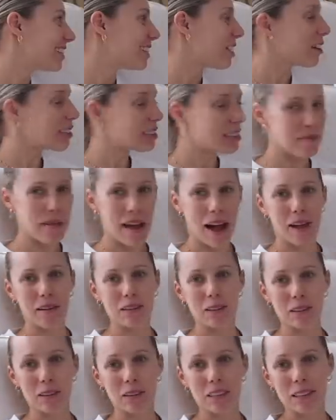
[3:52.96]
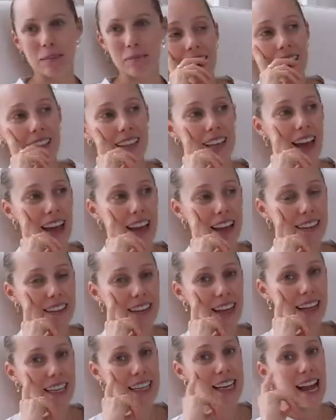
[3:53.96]
Toddler power tools. Yeah, in
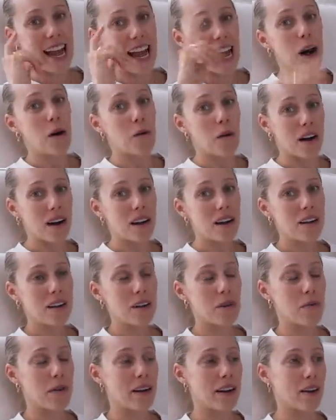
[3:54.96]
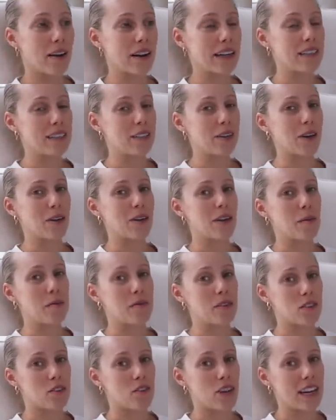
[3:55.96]
like an hour, we're going to go
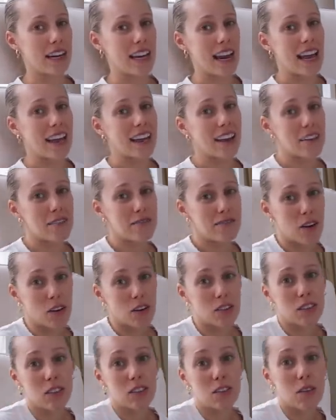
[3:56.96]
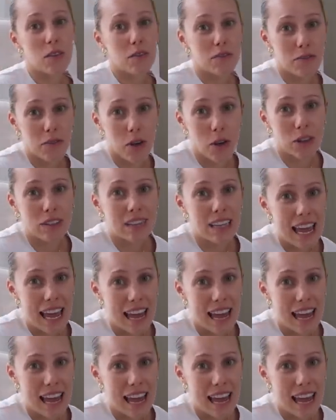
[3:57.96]
up the street and get Fox's first